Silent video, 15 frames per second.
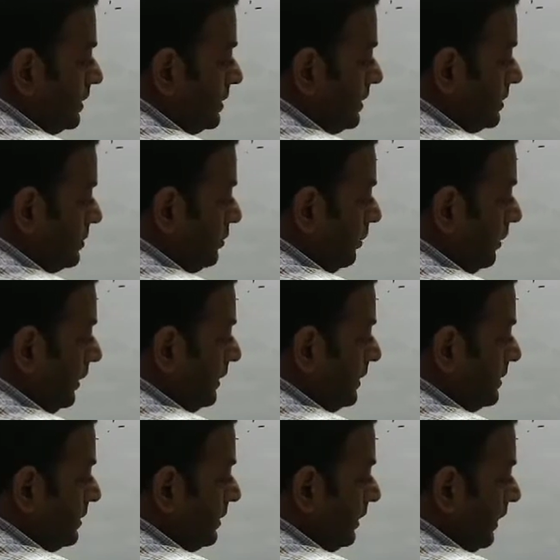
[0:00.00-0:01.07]
This is called
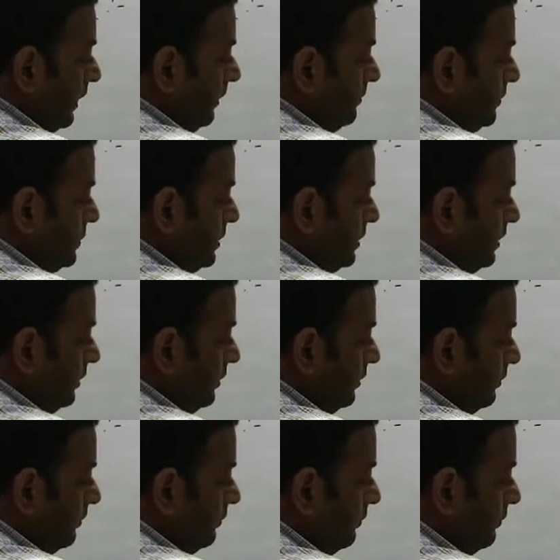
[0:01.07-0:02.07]
as mg